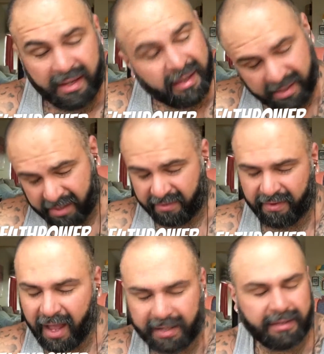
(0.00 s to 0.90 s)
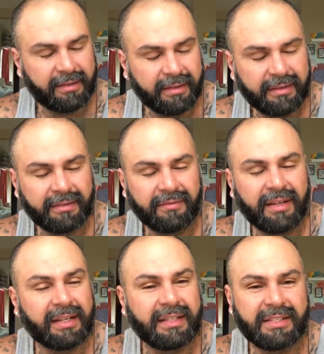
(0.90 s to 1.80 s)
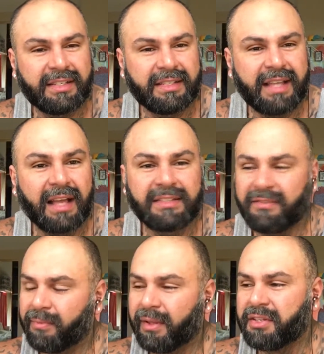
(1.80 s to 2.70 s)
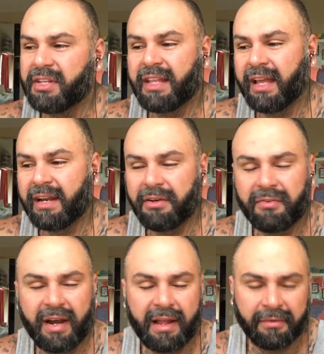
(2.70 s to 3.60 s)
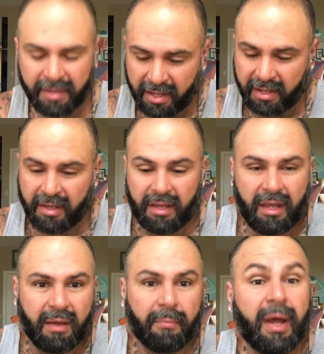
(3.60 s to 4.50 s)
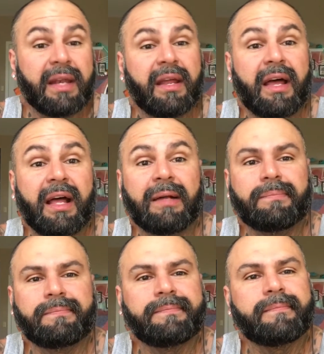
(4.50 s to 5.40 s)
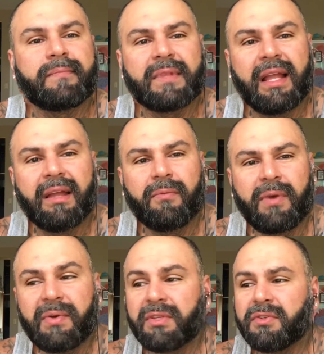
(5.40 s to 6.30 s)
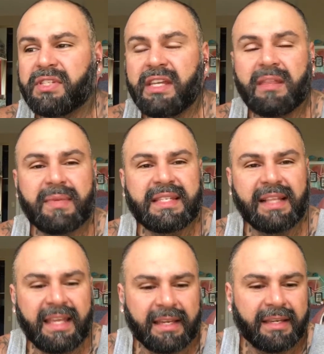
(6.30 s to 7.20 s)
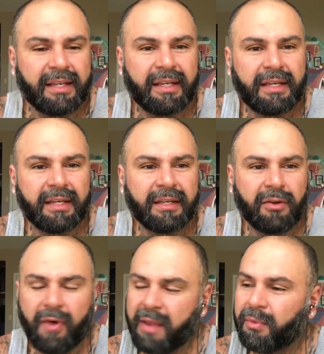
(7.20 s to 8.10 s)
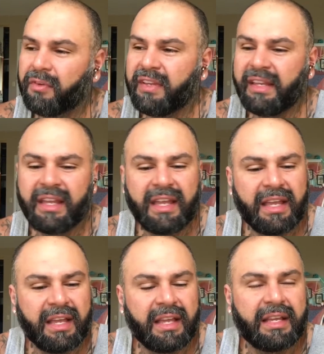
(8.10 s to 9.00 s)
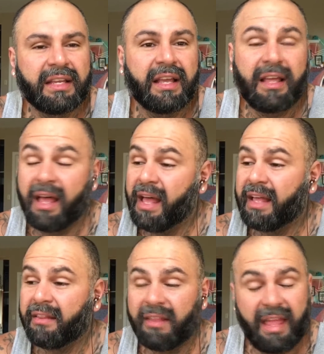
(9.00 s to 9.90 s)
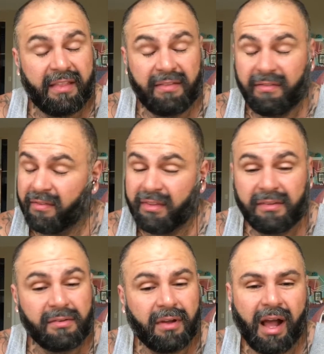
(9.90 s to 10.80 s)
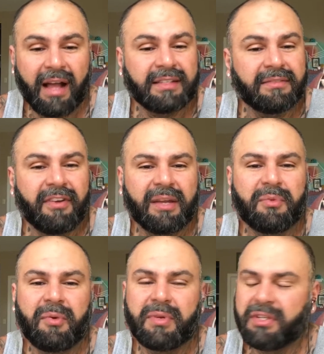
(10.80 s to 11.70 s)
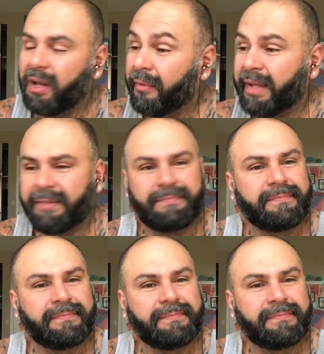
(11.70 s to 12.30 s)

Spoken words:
Fuck. Fucking just exhausted from all the shit that I got to do right now. But we went to go see The Missing Link. Great movie. Awesome fucking movie. But you know what?